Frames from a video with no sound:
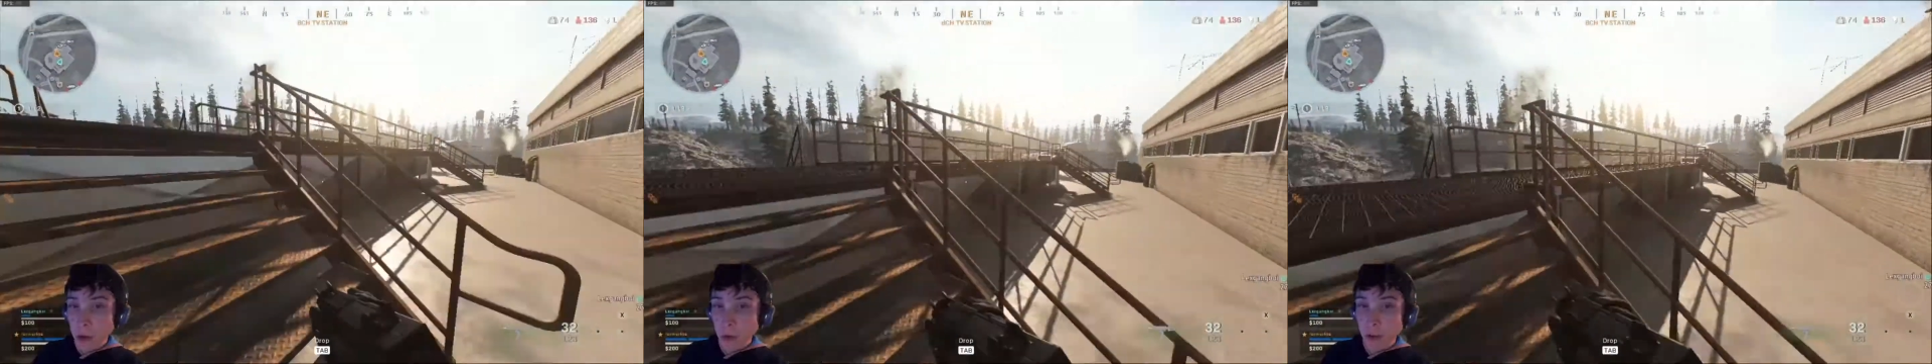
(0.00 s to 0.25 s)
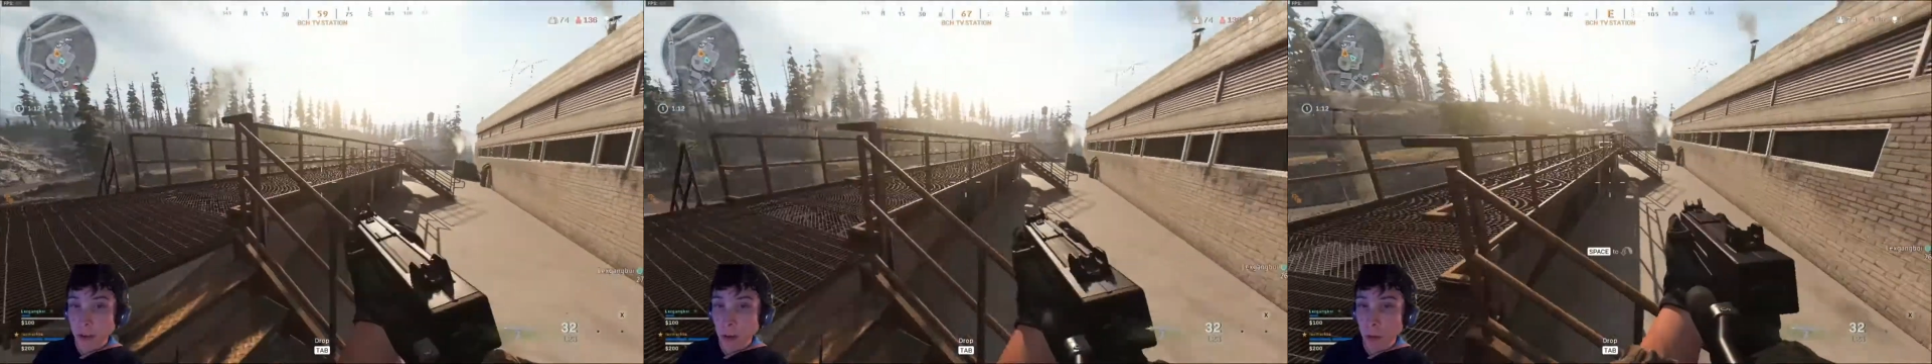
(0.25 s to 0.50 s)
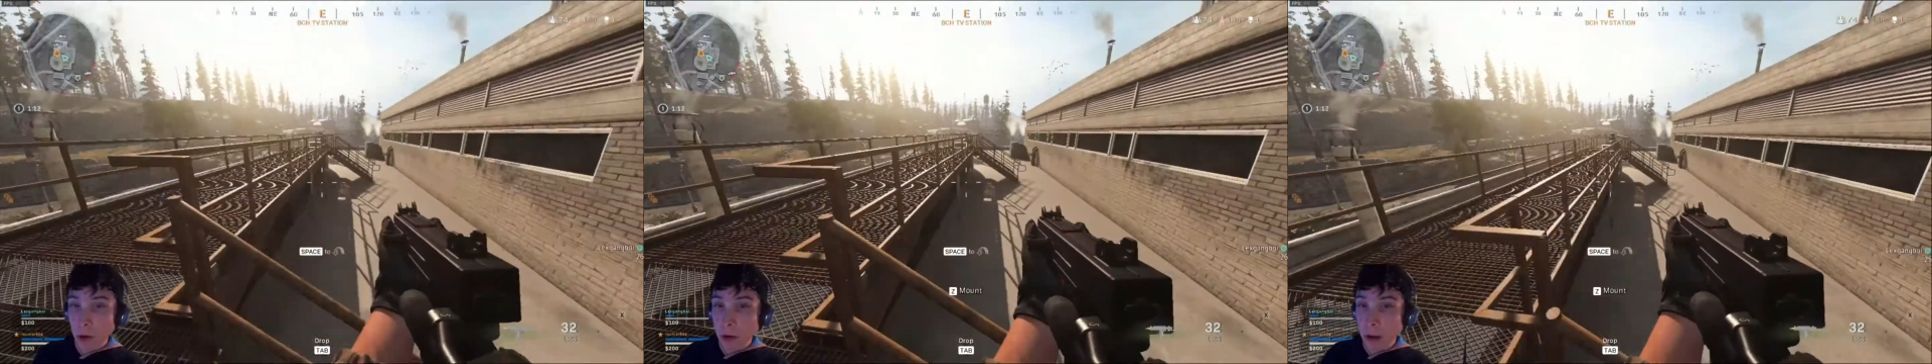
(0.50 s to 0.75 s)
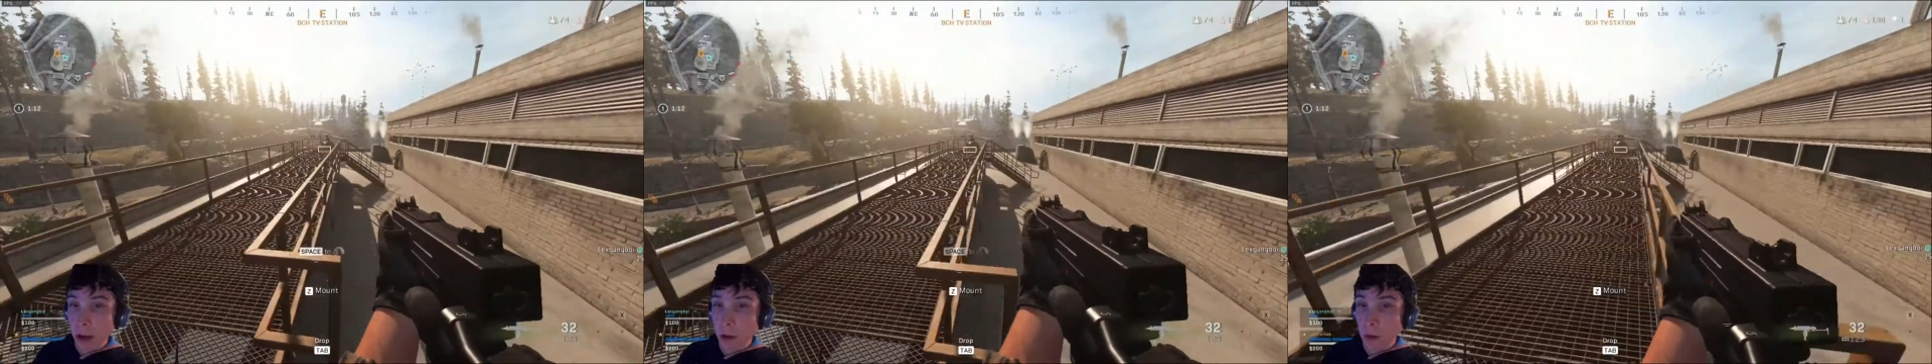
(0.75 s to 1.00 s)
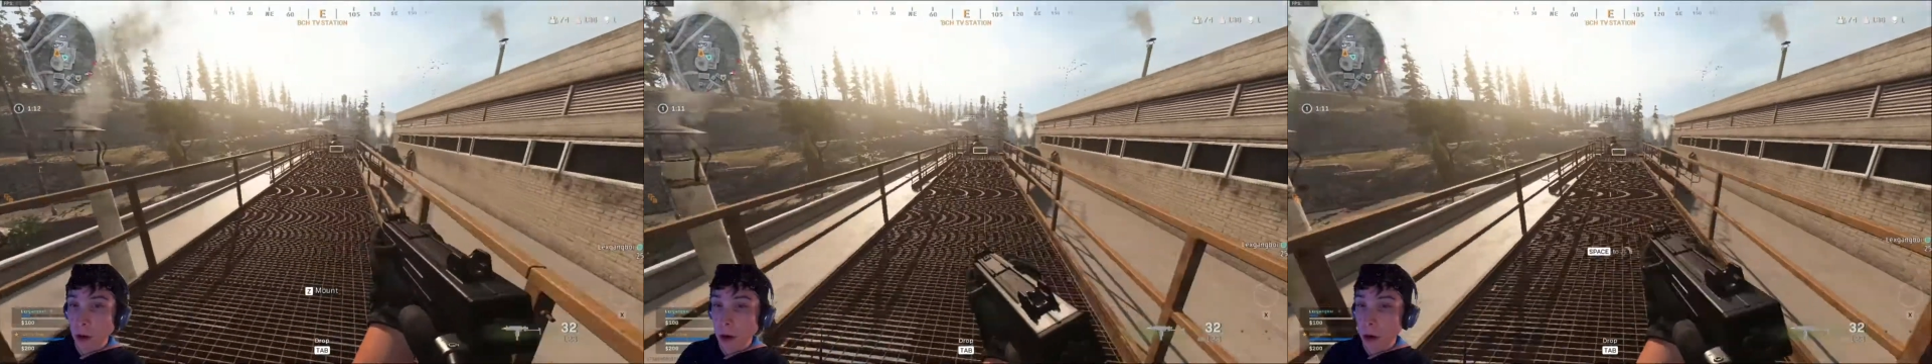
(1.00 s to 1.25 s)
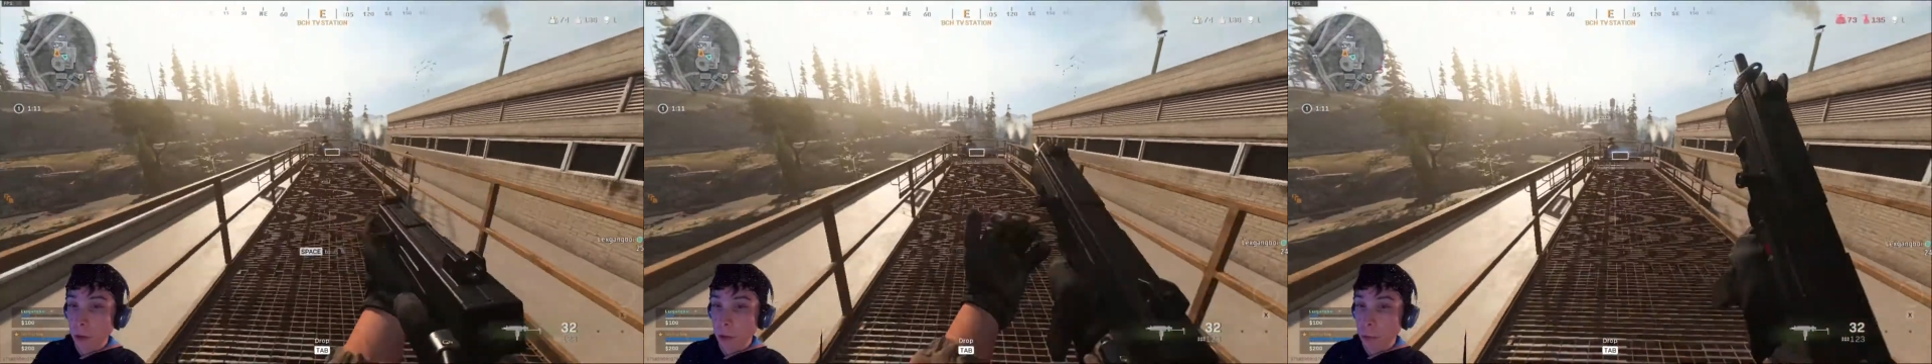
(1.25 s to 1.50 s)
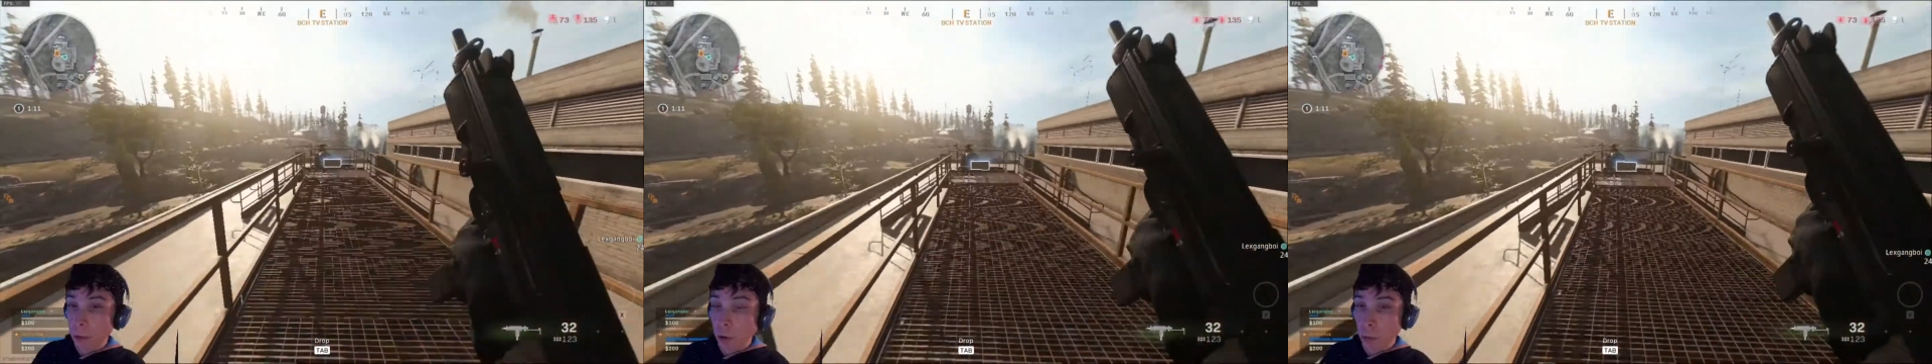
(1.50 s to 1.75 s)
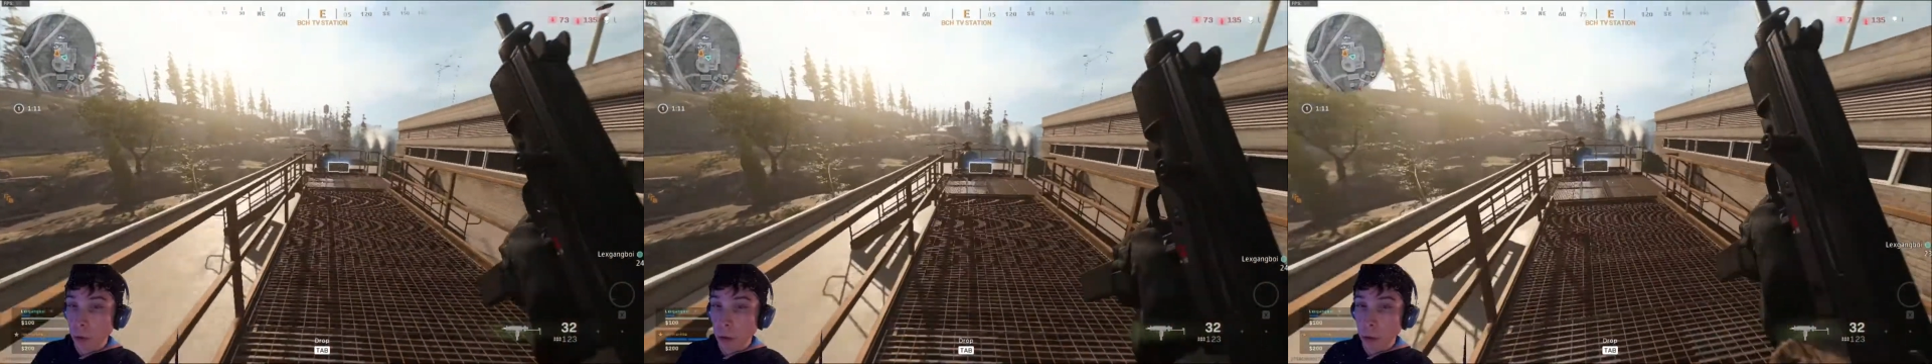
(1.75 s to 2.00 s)
there was someone down there in the
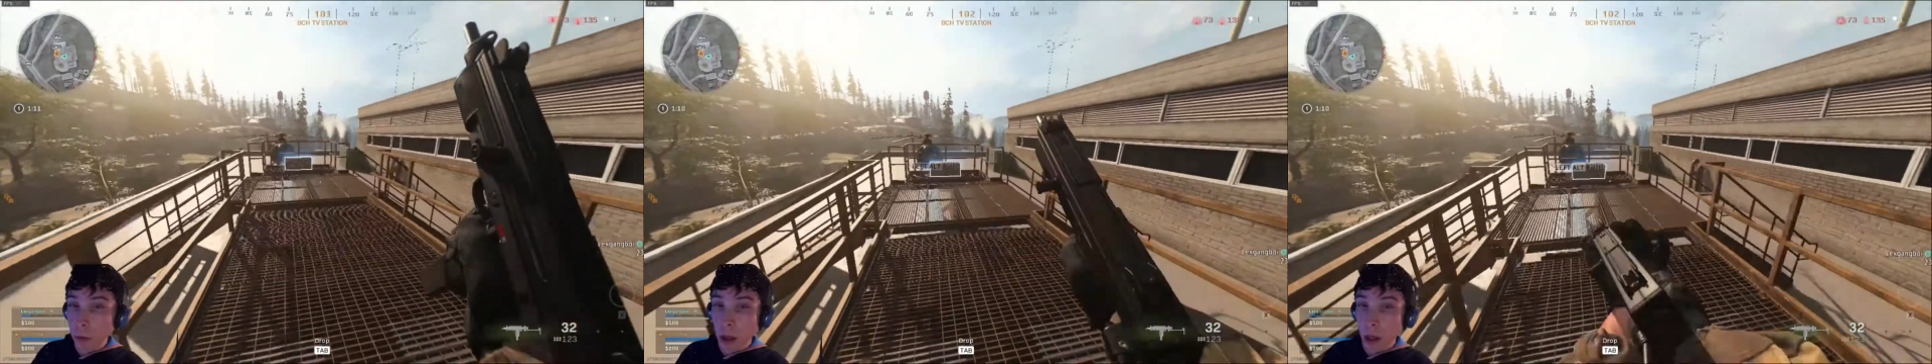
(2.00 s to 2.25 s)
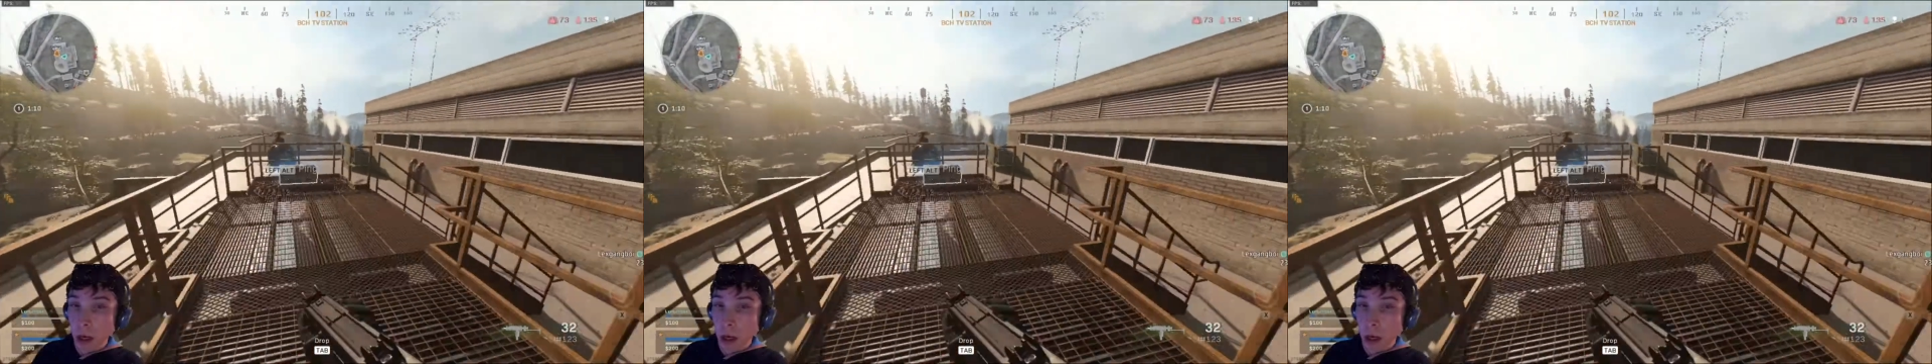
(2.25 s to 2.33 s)
room with me.